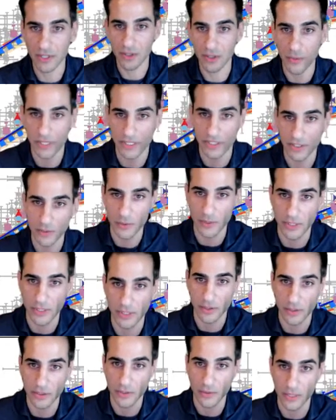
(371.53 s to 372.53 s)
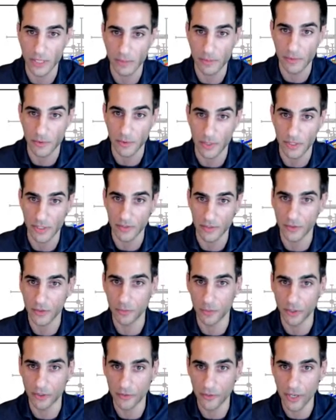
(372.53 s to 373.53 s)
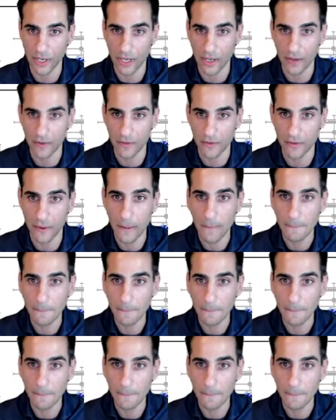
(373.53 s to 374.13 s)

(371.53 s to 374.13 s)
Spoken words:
we can do it all the way up to redshift 2.5,